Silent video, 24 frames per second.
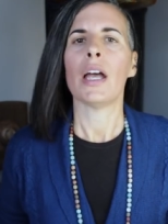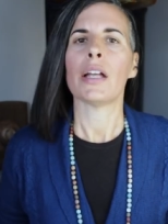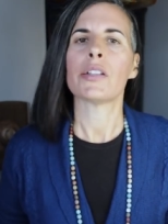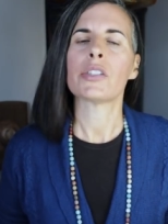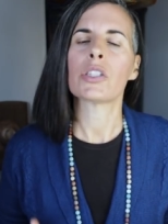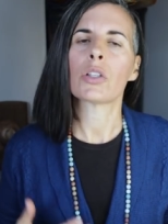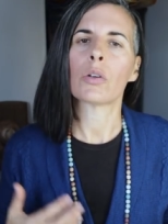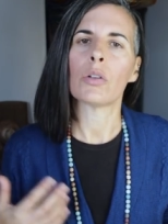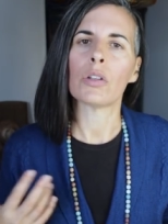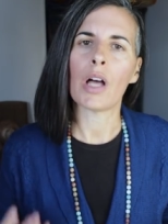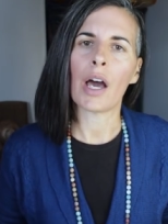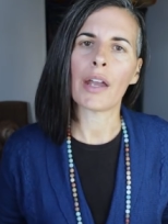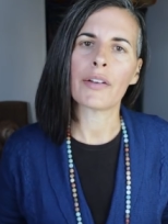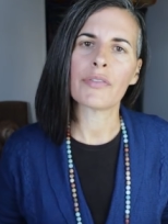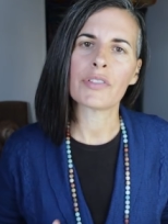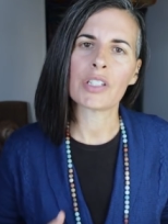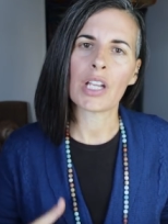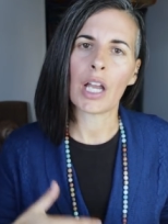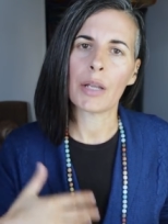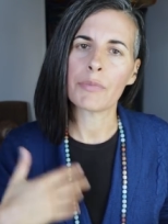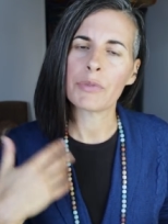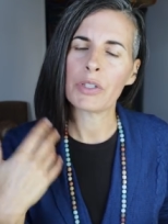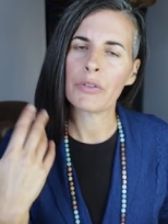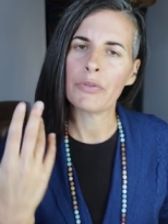And so, a lot of
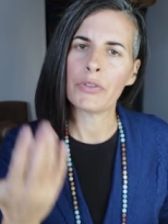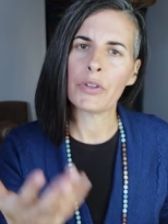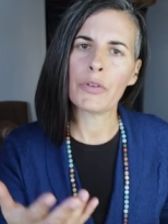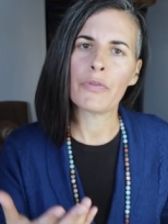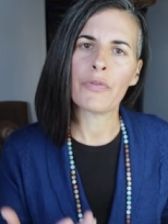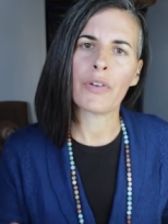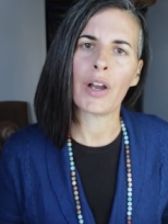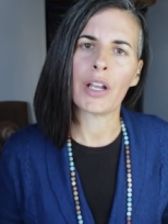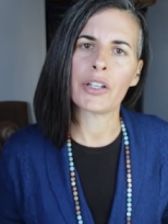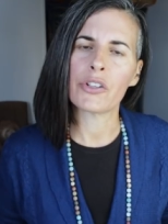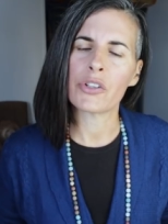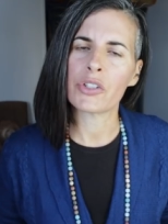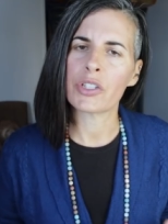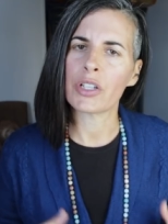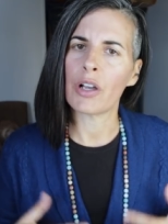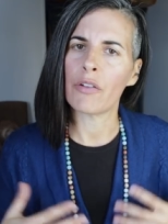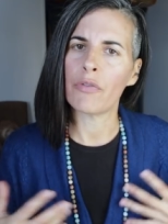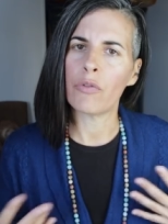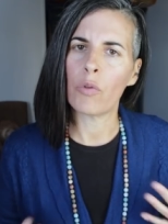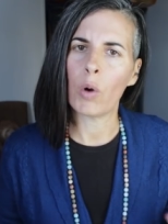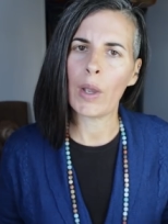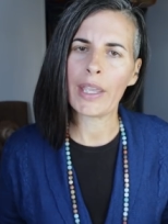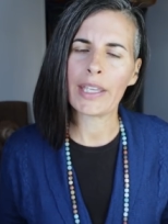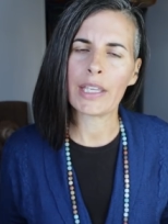times, if you find
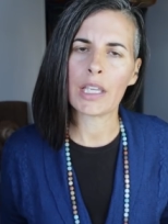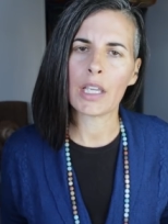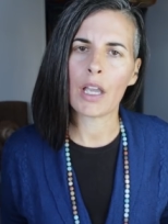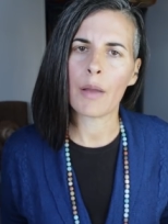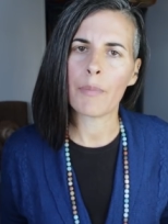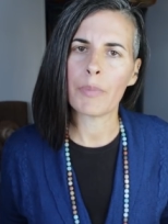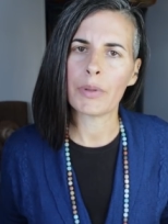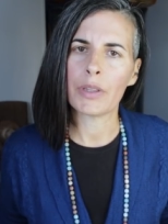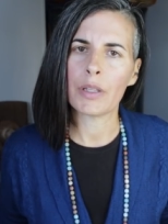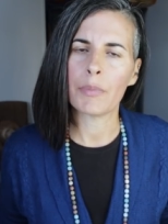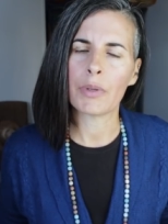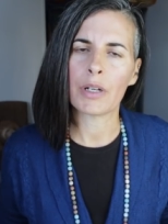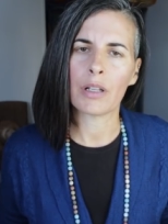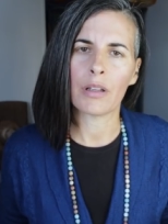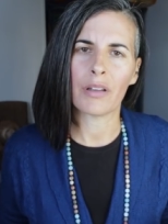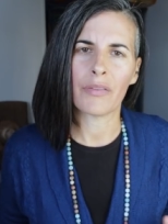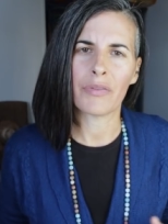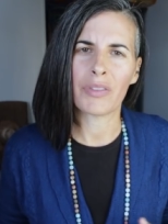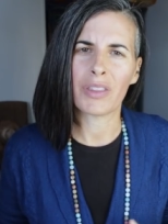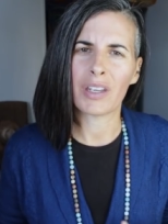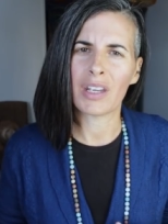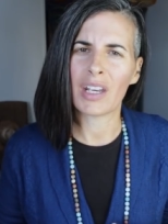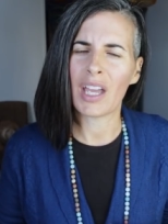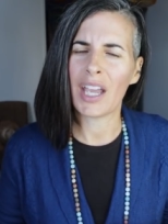yourself waking up in the middle
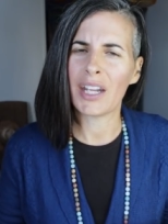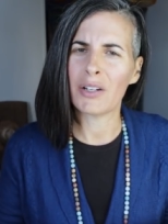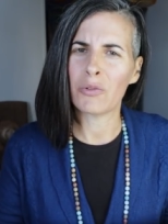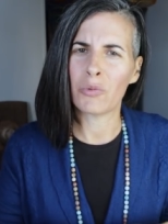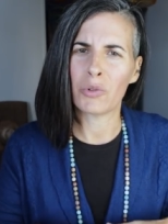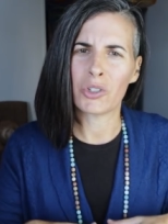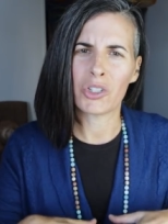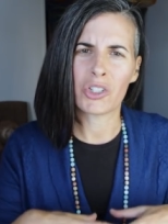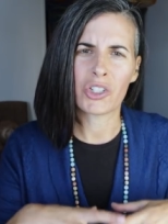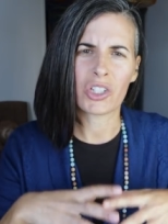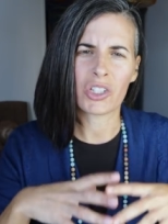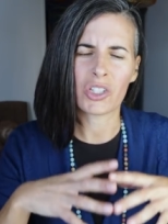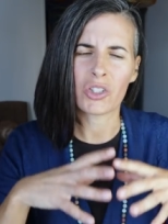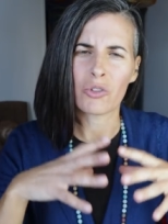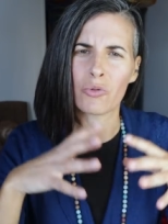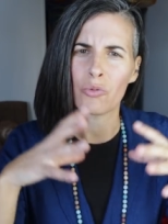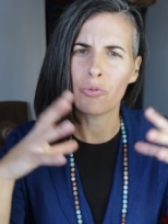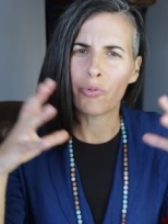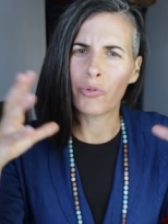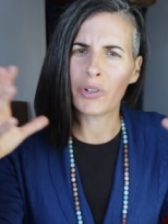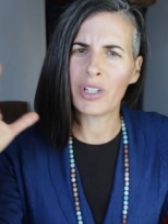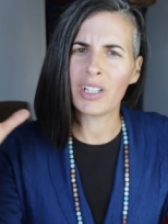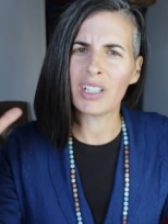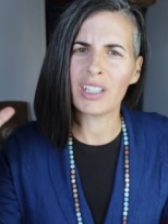of the night with just
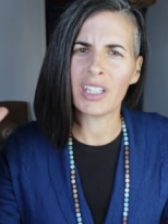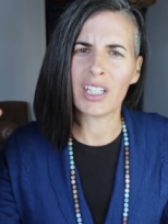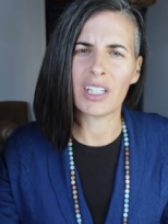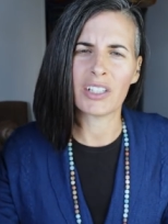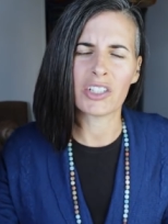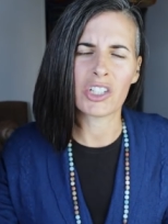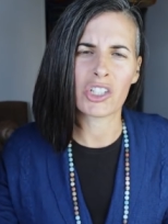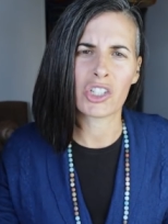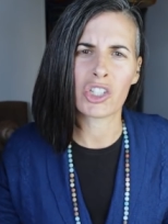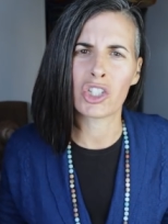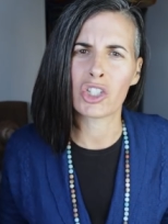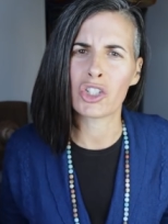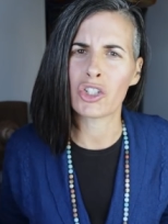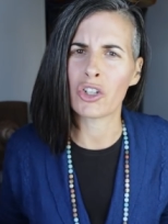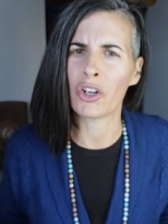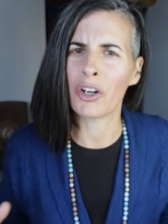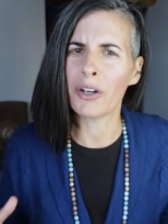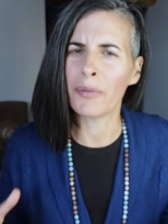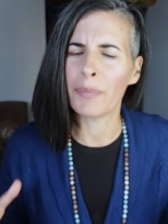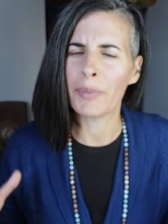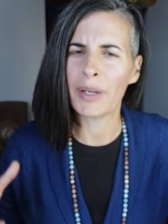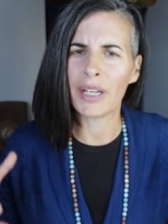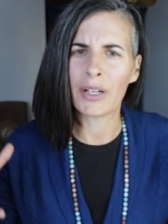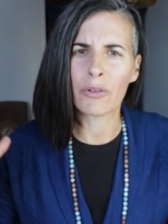really
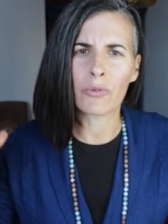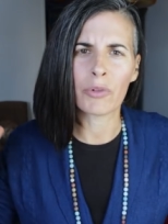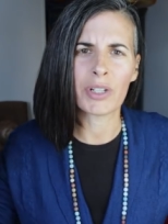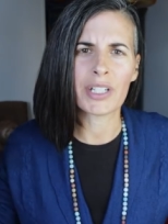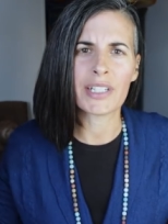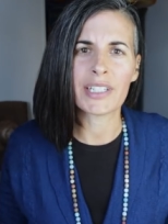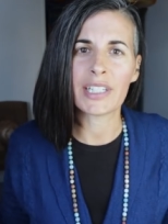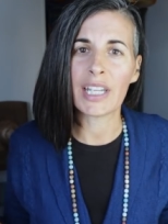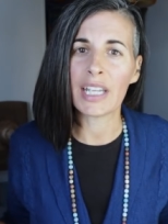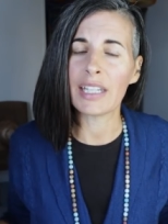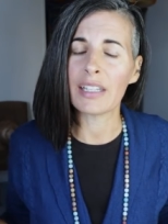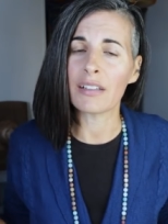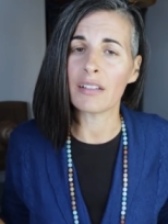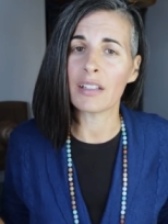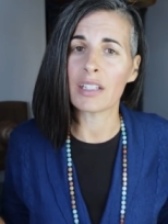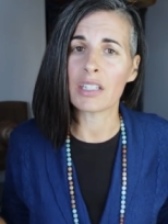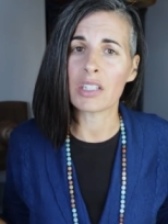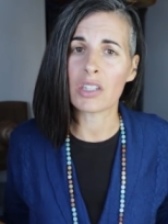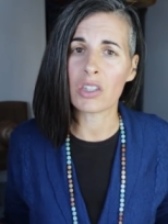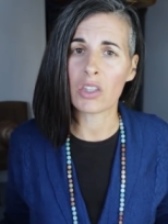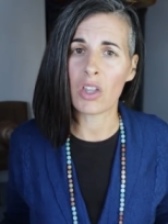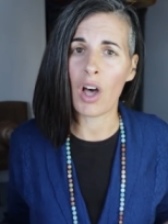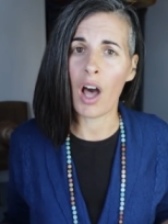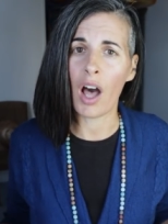disturbing,
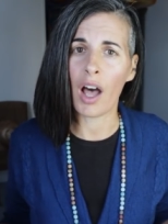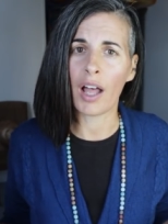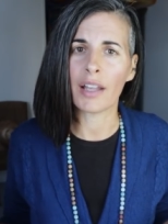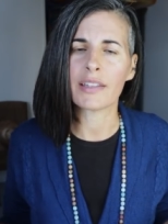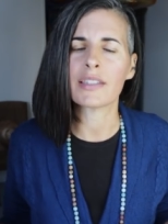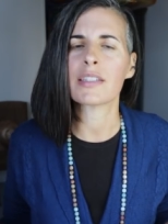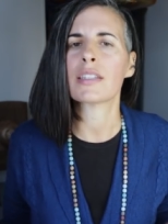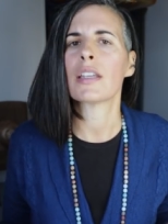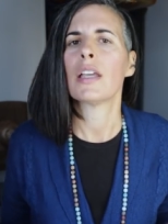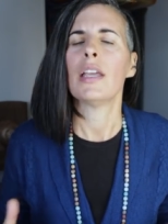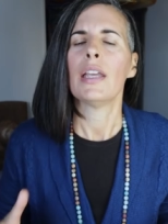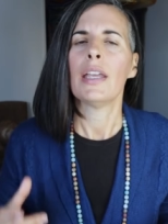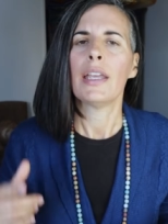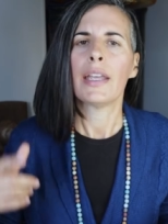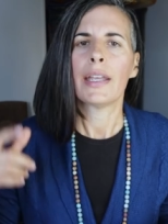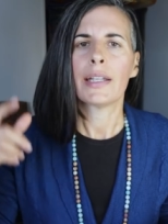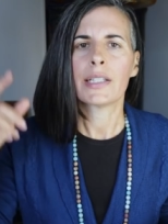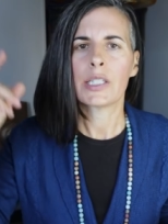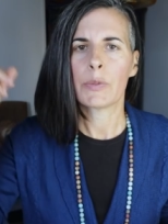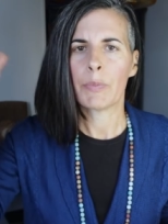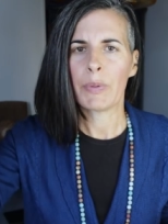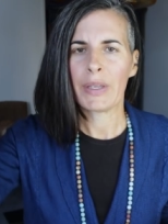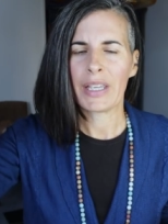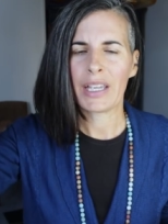ridiculous thoughts,
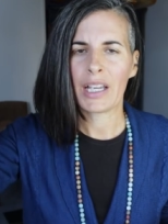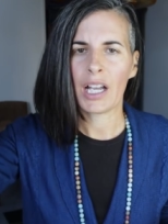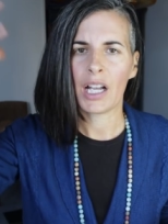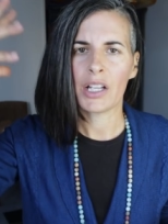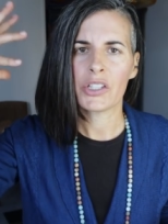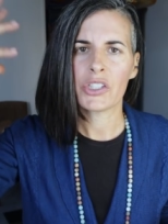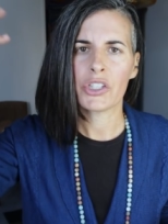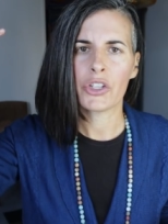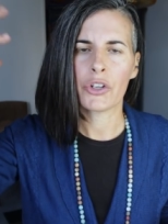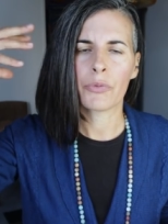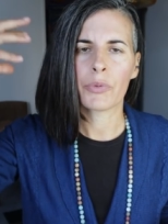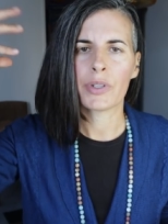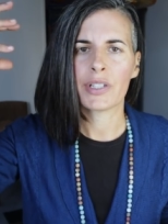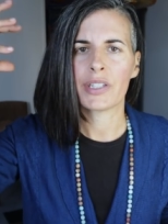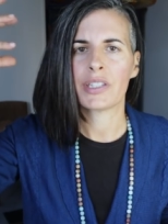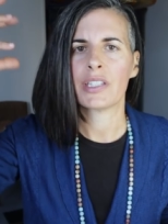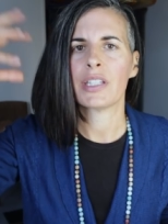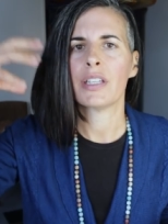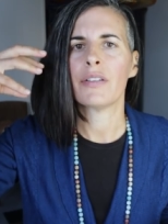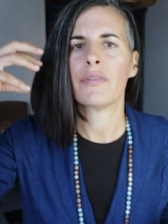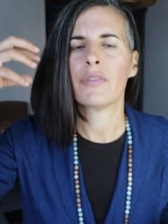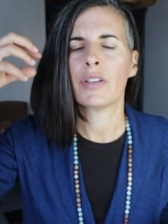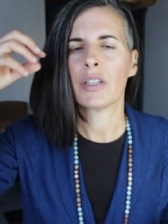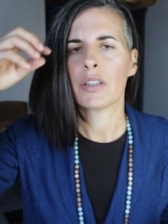it's because you're
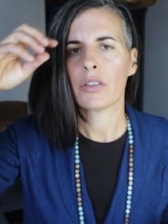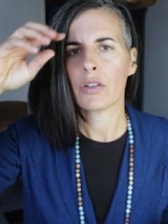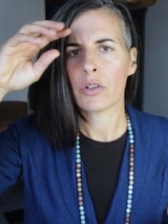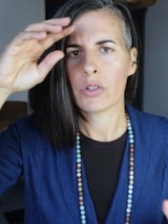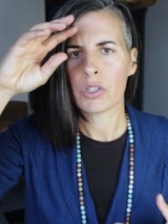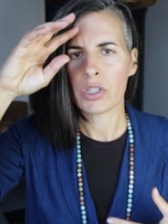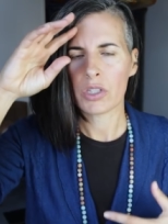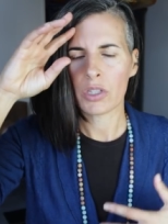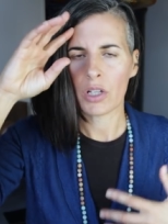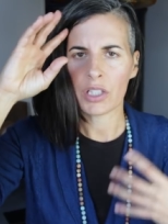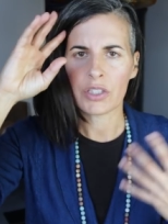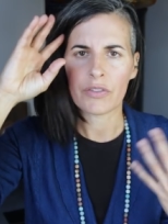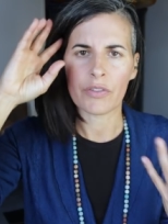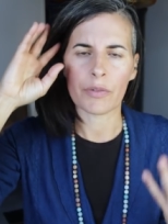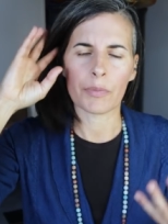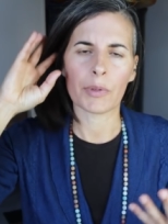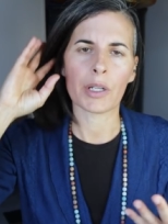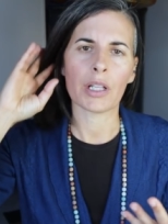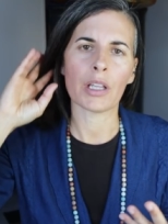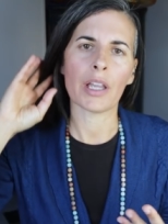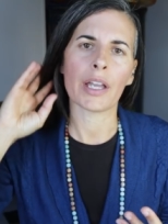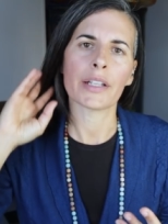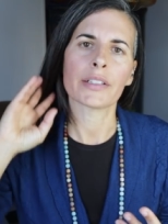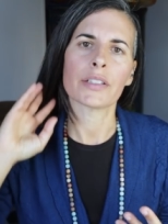receiving those thoughts
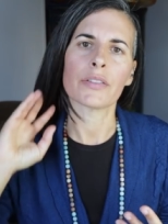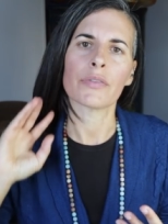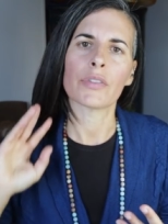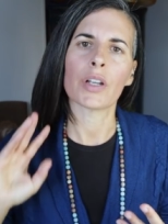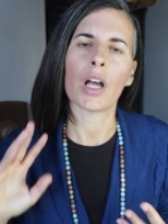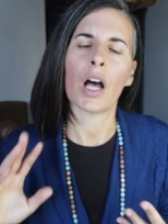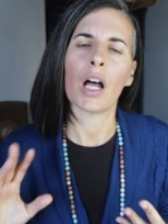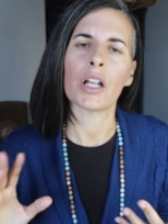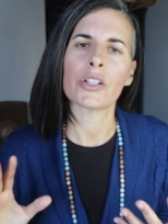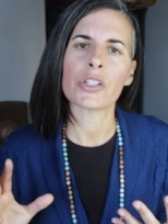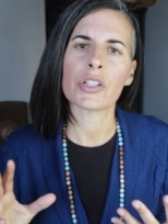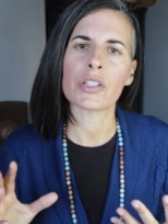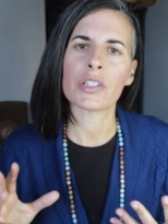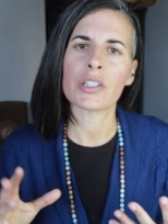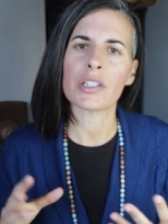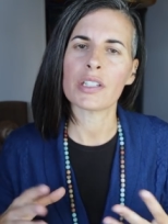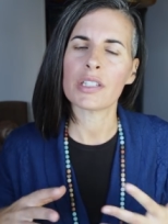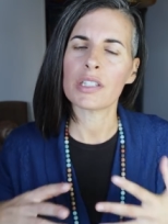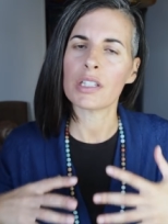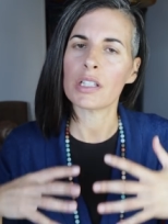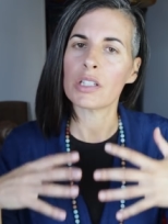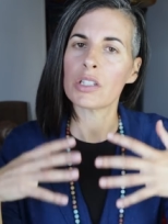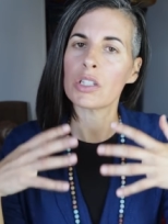from collective consciousness.